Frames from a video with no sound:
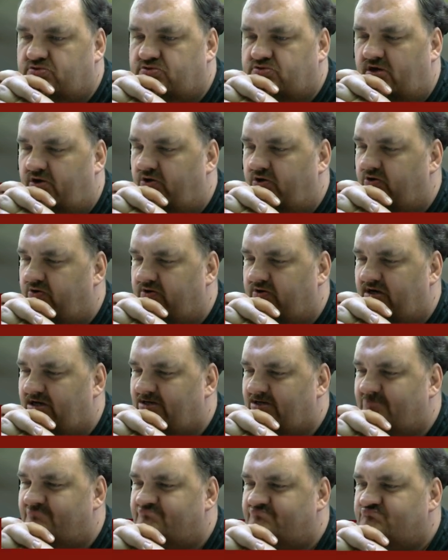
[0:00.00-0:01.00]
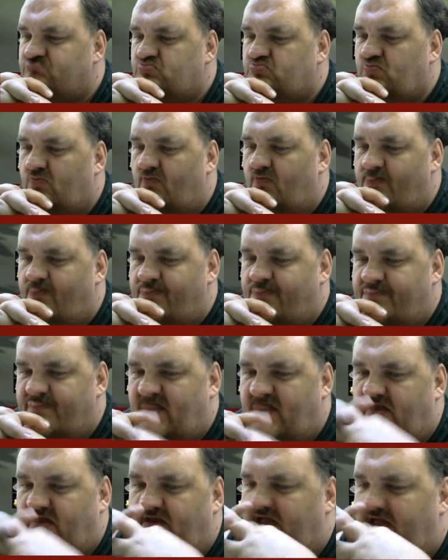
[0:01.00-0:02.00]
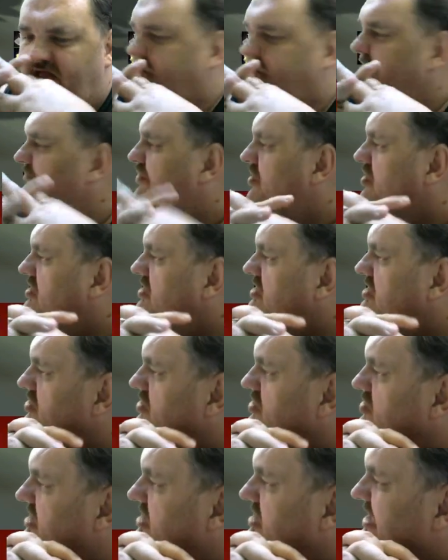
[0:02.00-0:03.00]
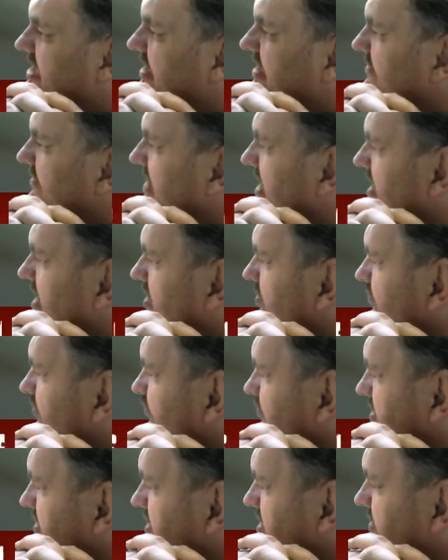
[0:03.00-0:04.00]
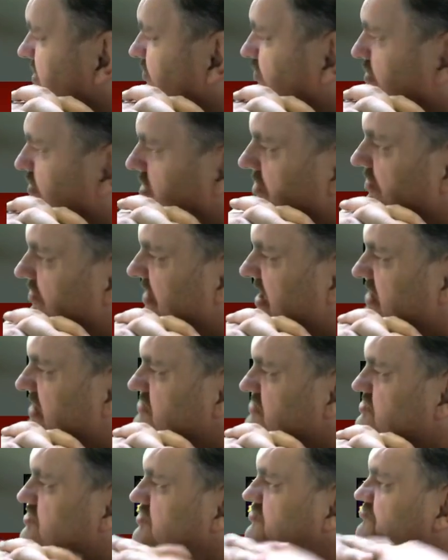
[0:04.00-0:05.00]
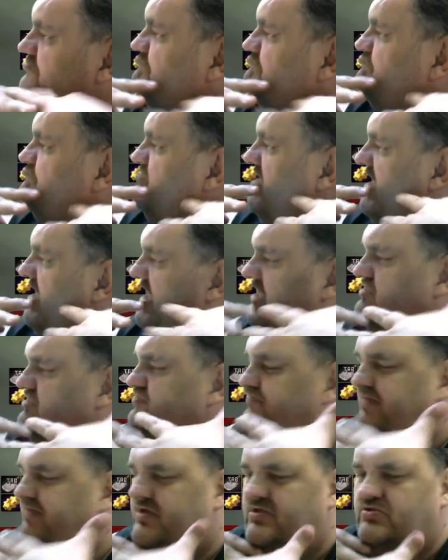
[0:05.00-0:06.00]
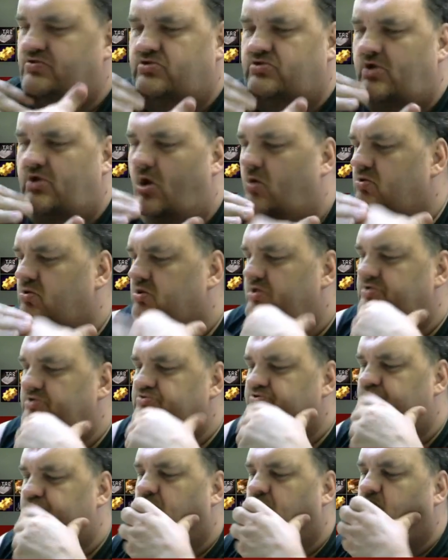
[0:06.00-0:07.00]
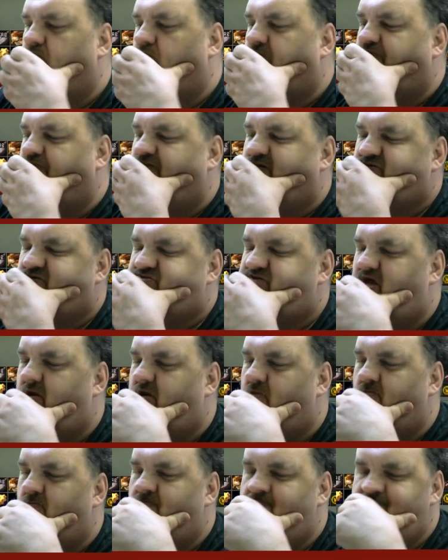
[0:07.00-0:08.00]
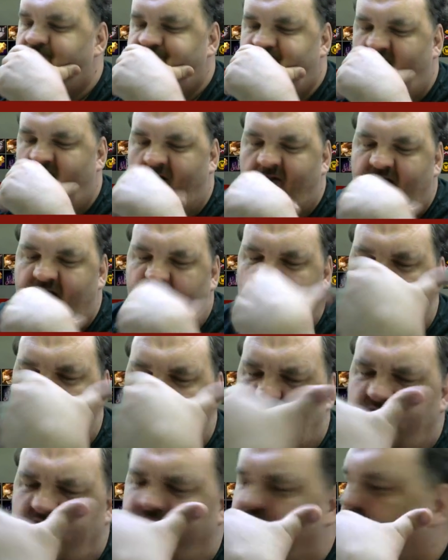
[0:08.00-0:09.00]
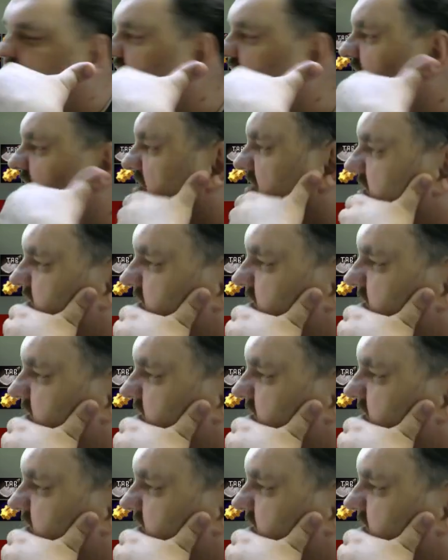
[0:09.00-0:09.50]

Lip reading: or 8.0 came out, the pre-patch, it's been totally screwing with my sound. Every time I